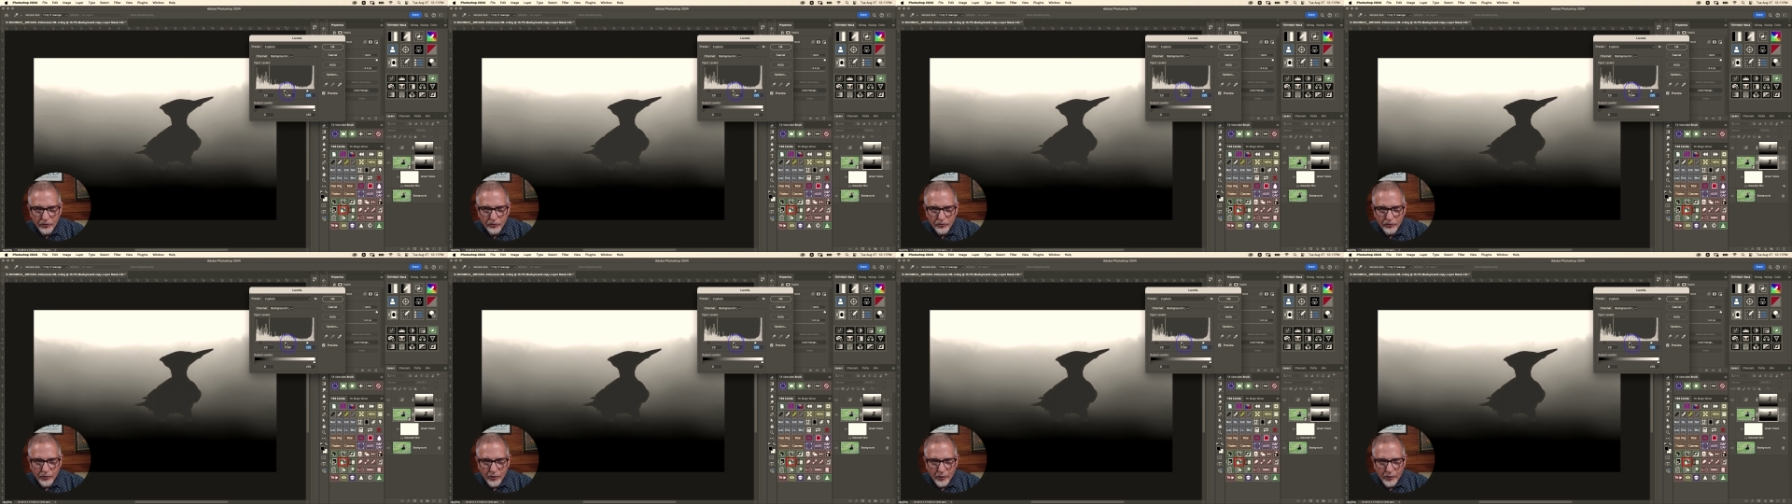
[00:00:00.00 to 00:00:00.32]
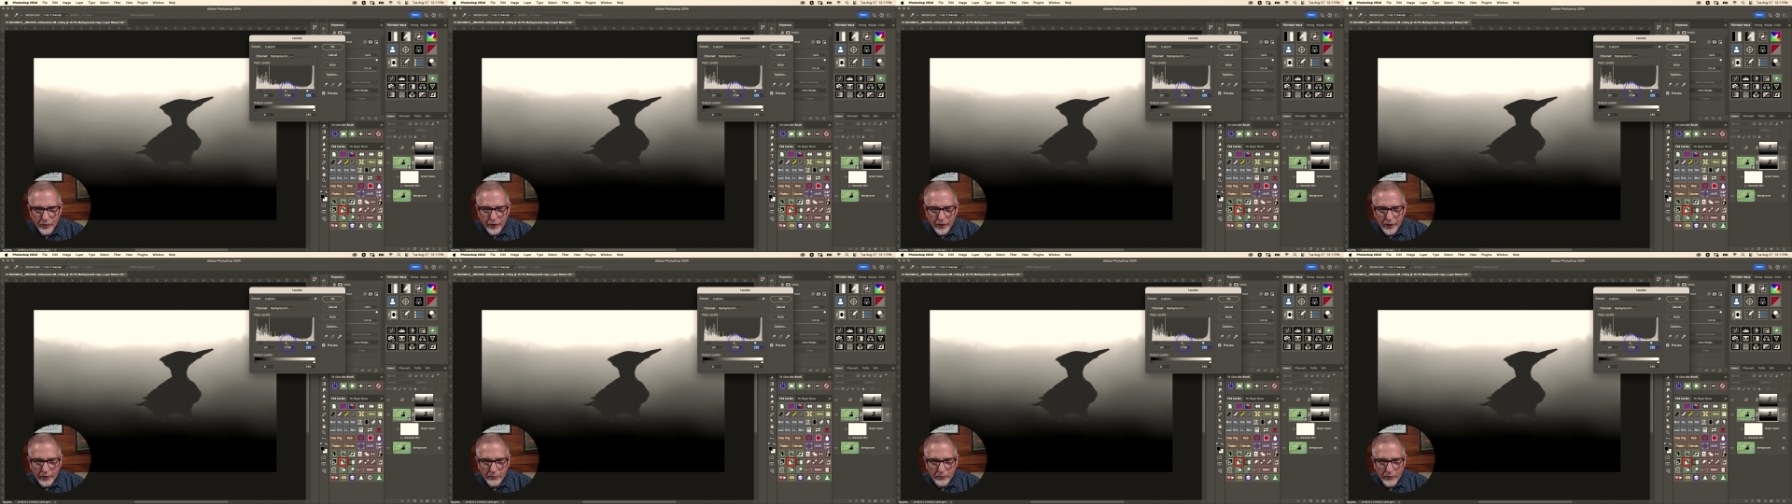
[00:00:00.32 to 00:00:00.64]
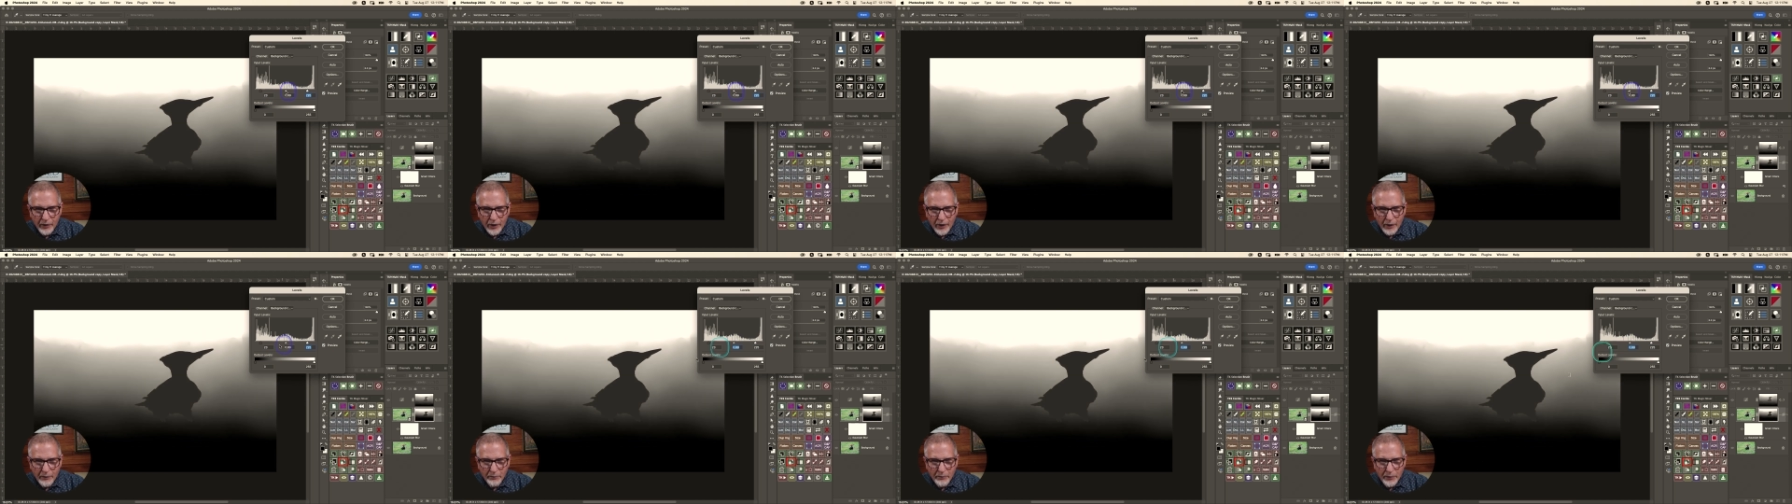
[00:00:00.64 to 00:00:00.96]
so
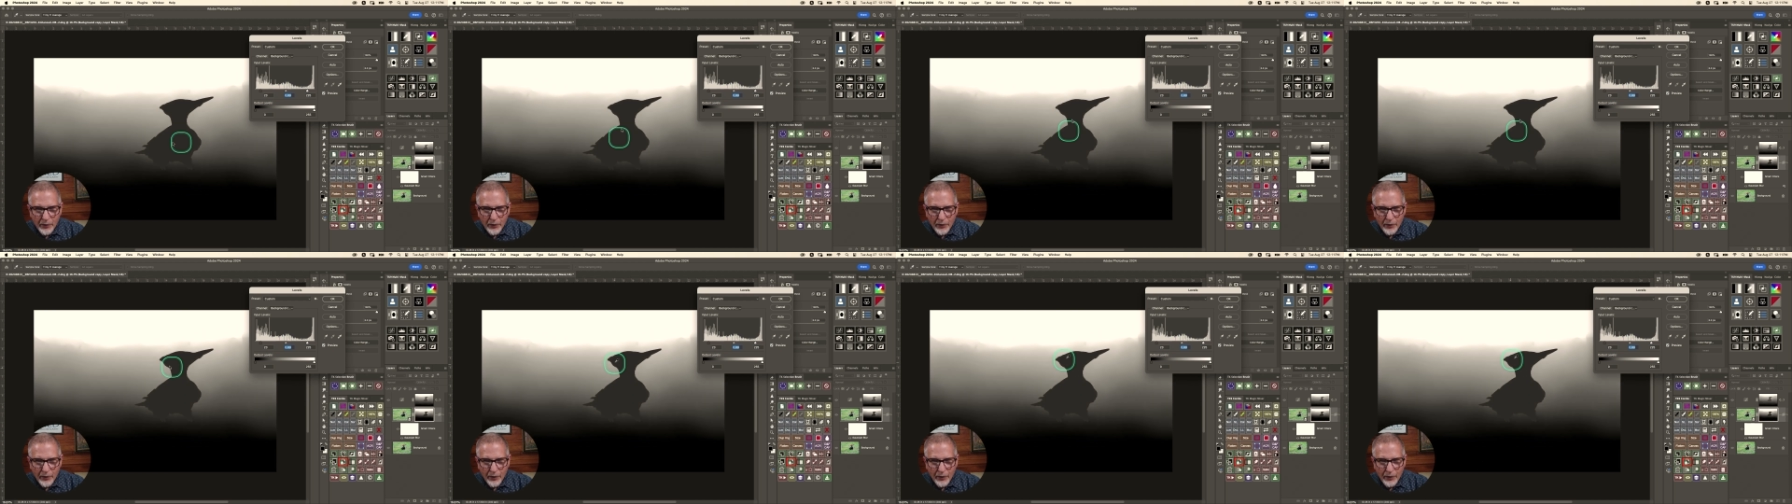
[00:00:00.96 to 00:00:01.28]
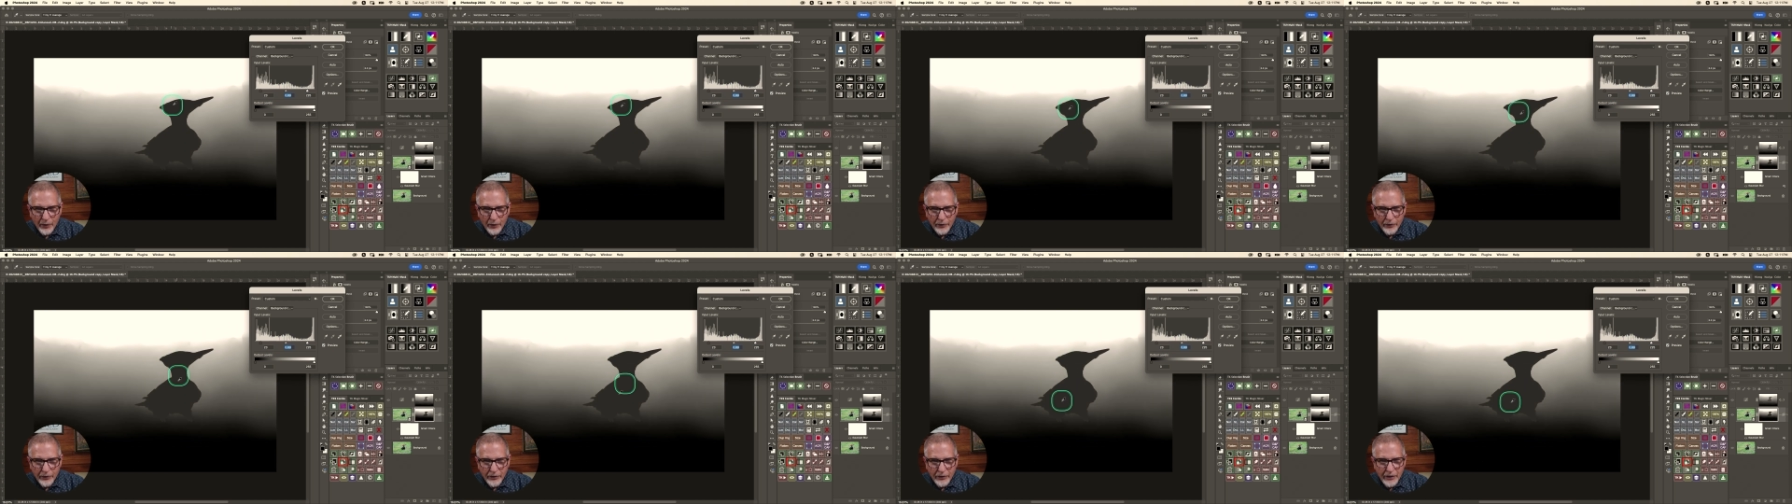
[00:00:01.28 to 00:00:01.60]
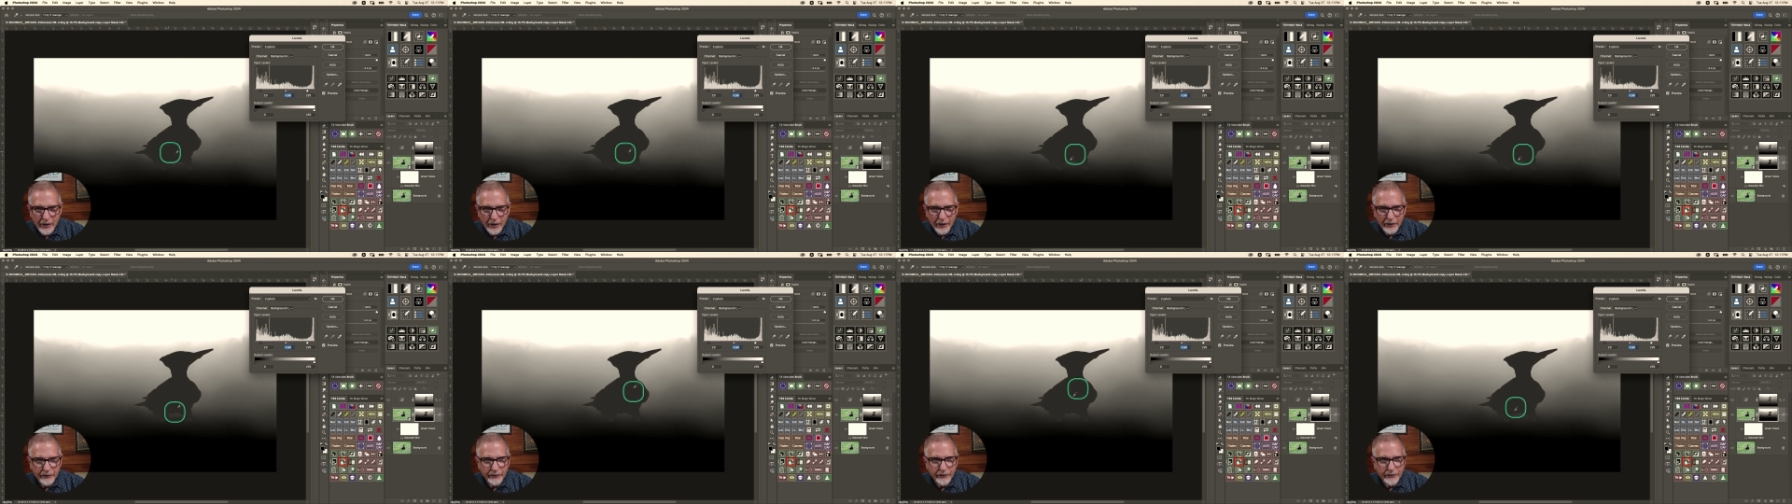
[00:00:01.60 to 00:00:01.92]
that my
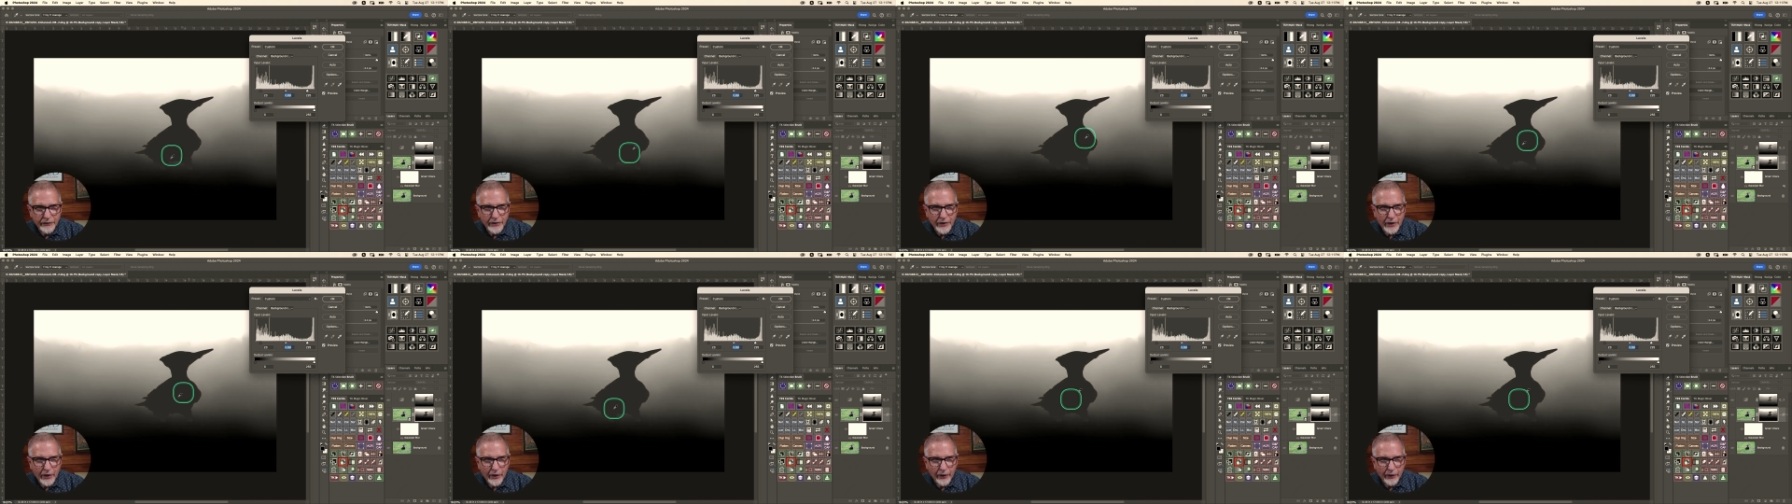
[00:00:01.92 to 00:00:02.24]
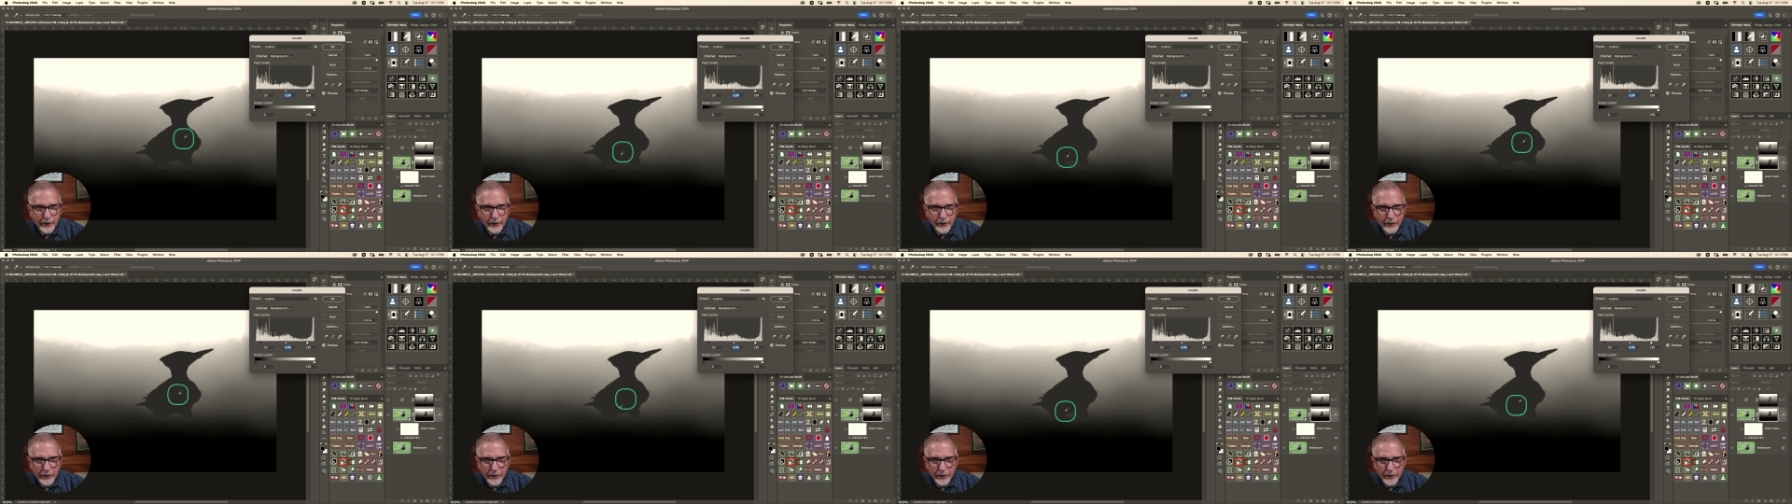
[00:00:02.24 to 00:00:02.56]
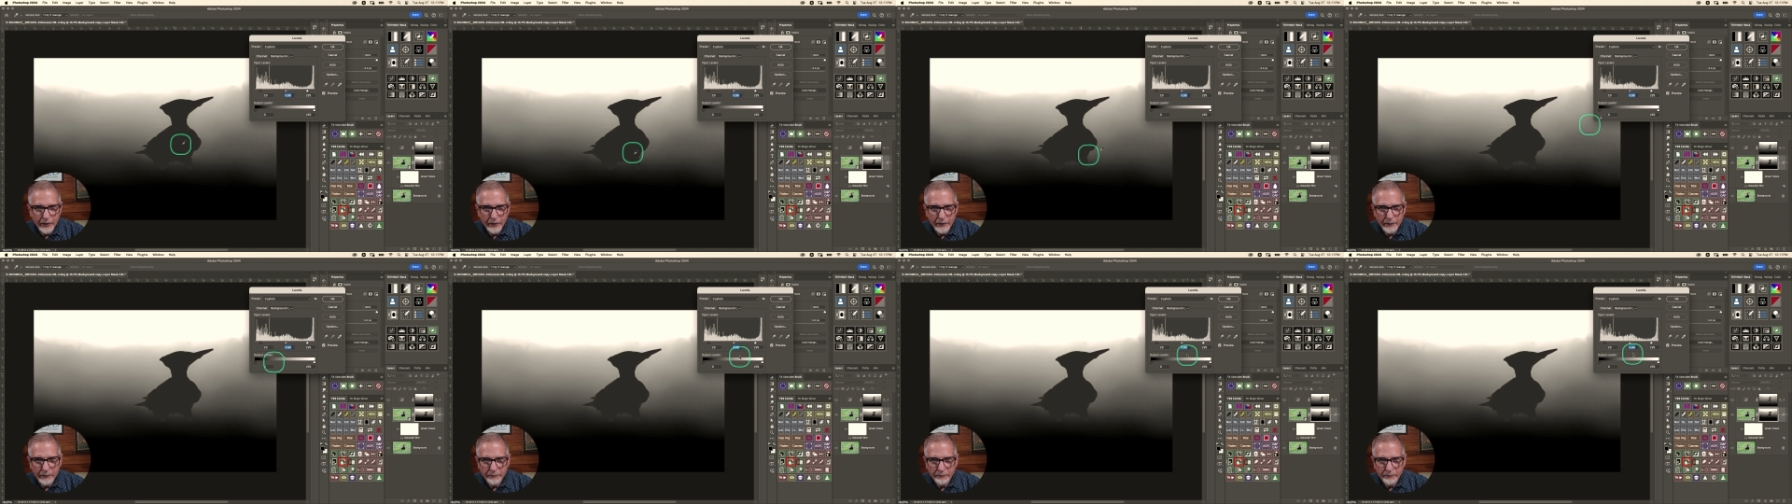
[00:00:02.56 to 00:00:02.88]
bird gets
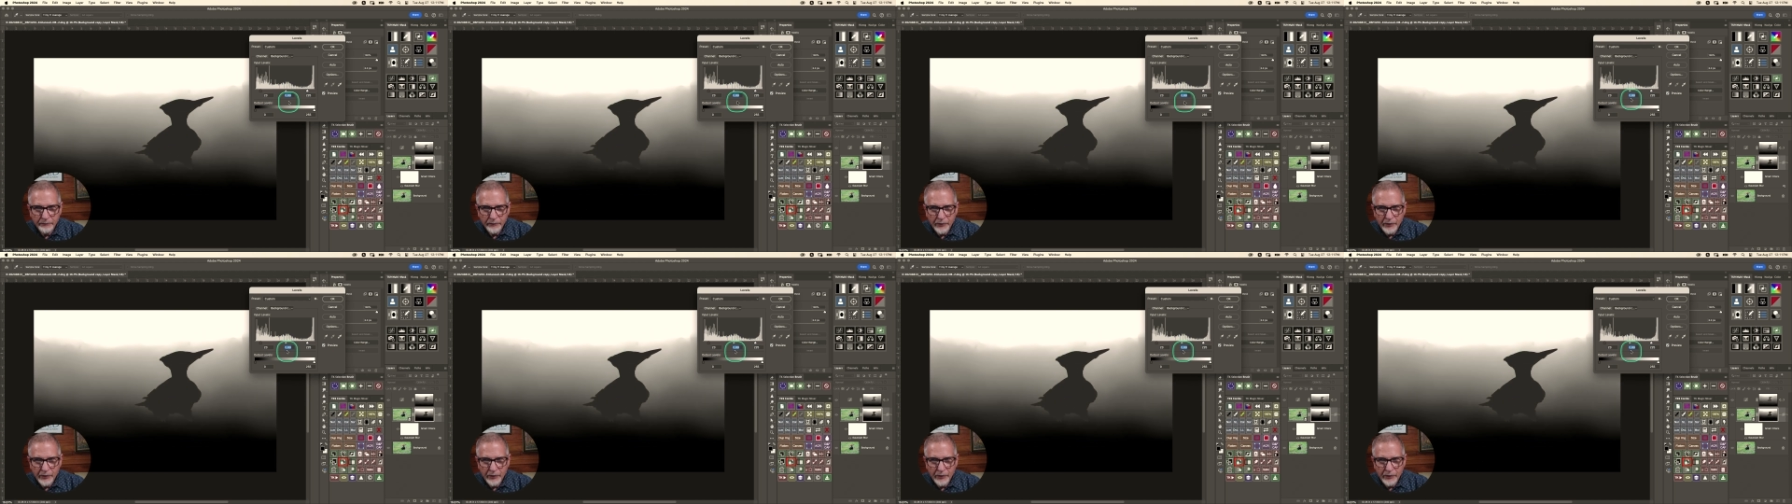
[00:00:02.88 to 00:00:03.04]
darker.